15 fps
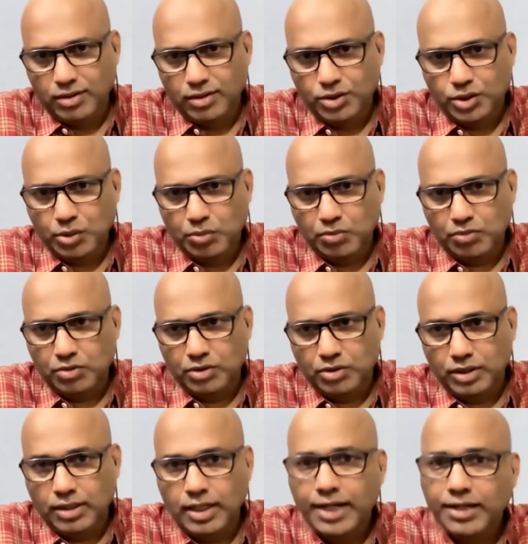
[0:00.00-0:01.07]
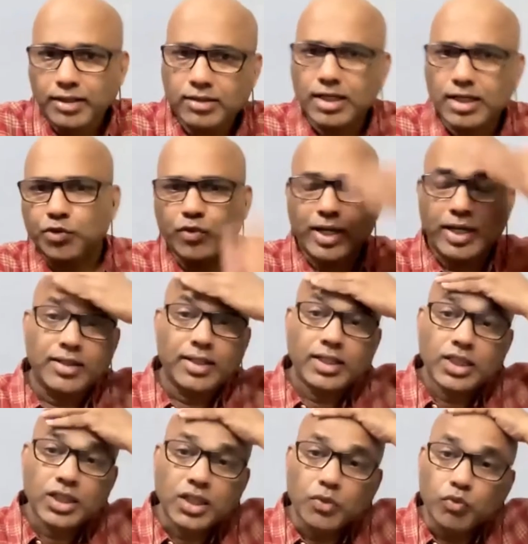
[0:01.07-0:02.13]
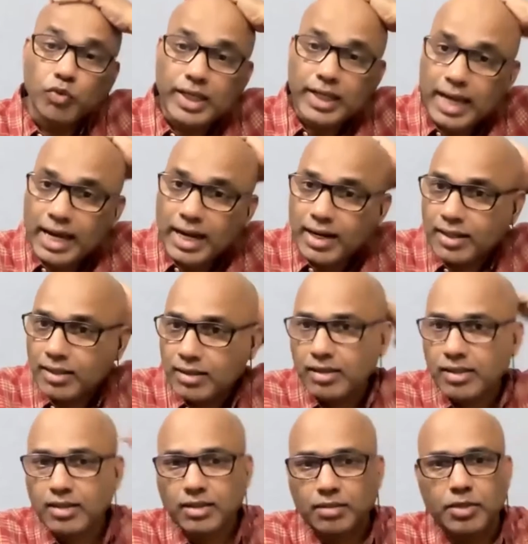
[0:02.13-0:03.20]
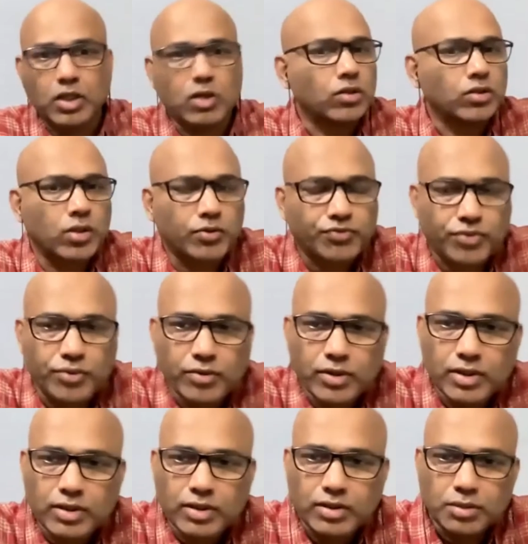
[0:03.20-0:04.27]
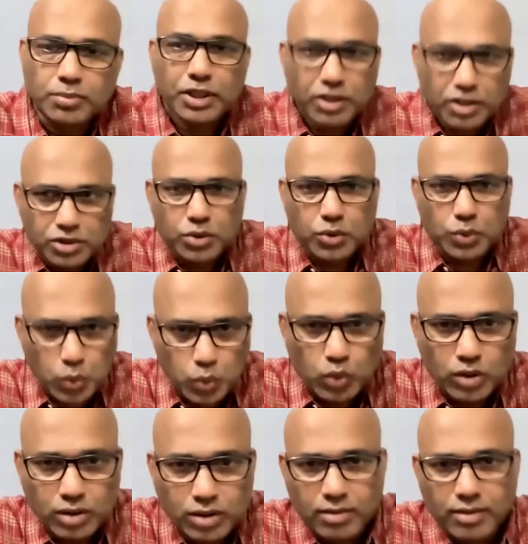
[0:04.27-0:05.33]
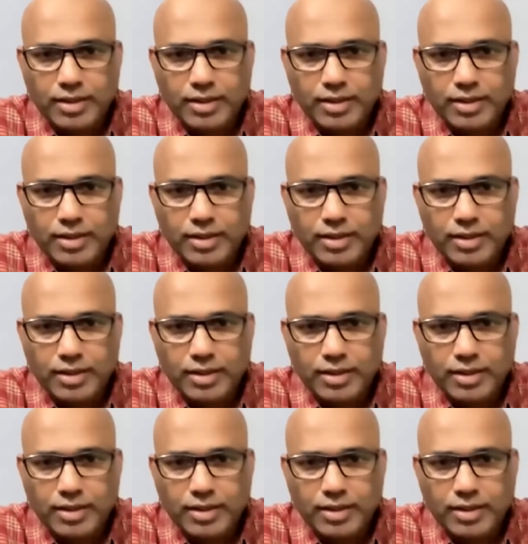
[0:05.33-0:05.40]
So the greatest advantage we had because of this British rule,